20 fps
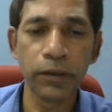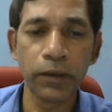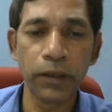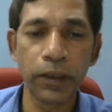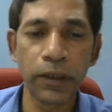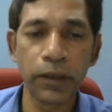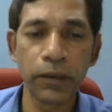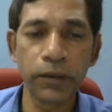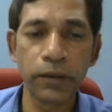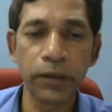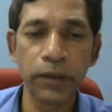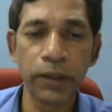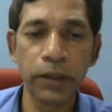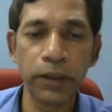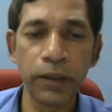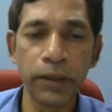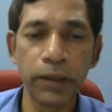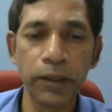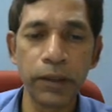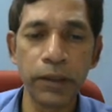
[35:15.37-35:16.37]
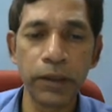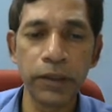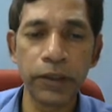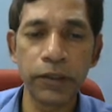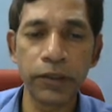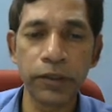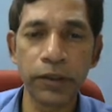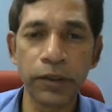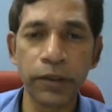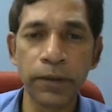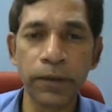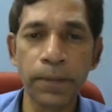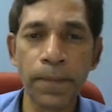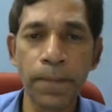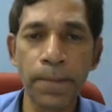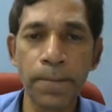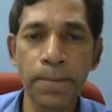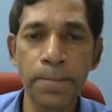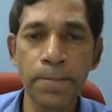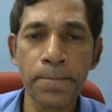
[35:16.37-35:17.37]
R3 Kleene star,
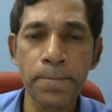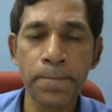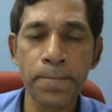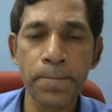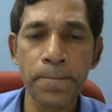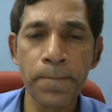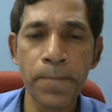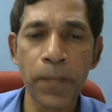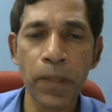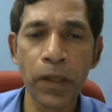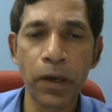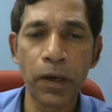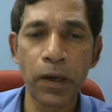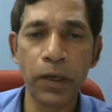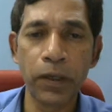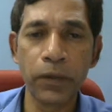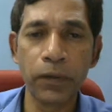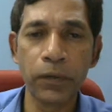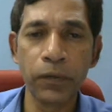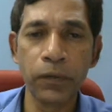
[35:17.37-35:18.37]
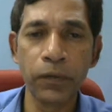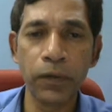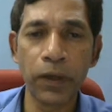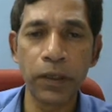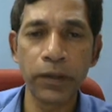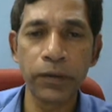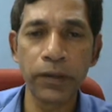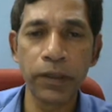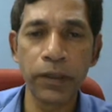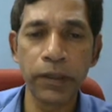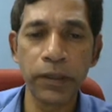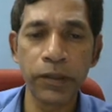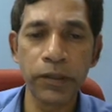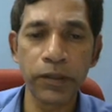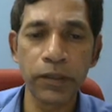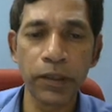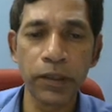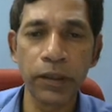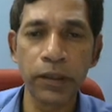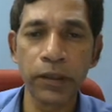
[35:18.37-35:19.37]
R2, R3 Kleene
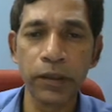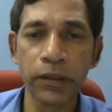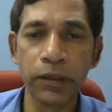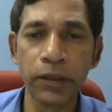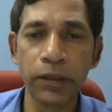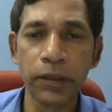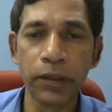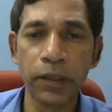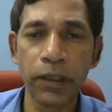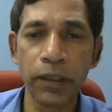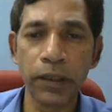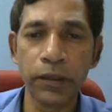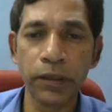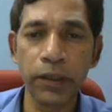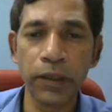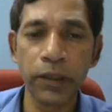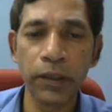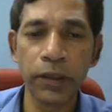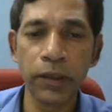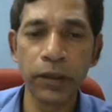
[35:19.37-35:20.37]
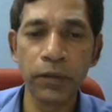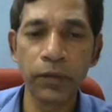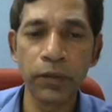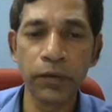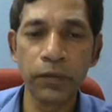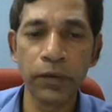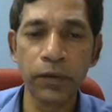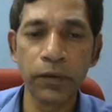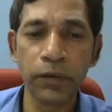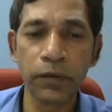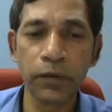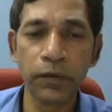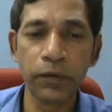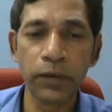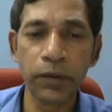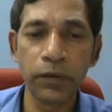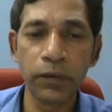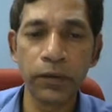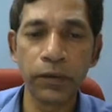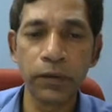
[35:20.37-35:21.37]
star, and then you are going to
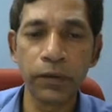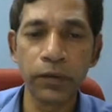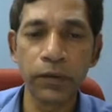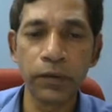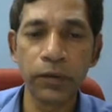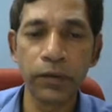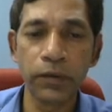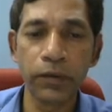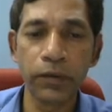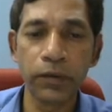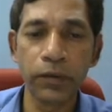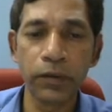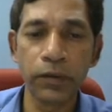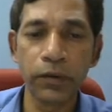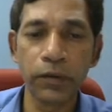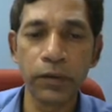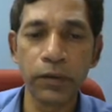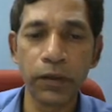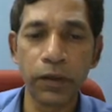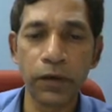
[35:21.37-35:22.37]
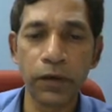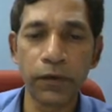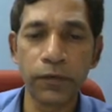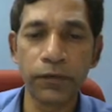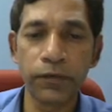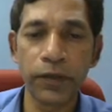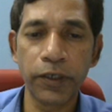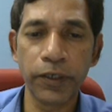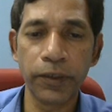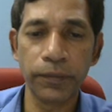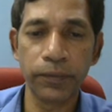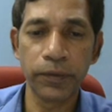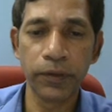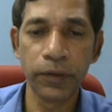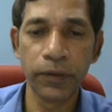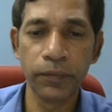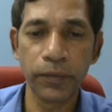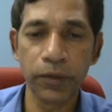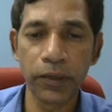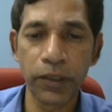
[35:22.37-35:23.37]
the R5
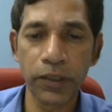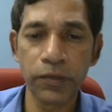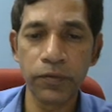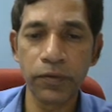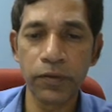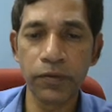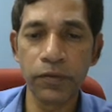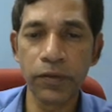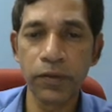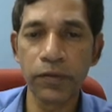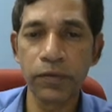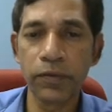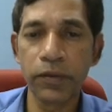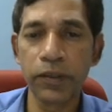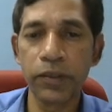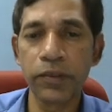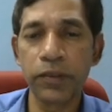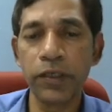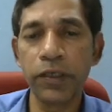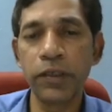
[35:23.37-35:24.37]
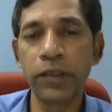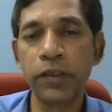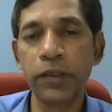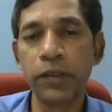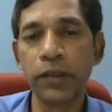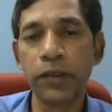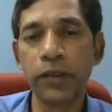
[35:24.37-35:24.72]
because you are going to the state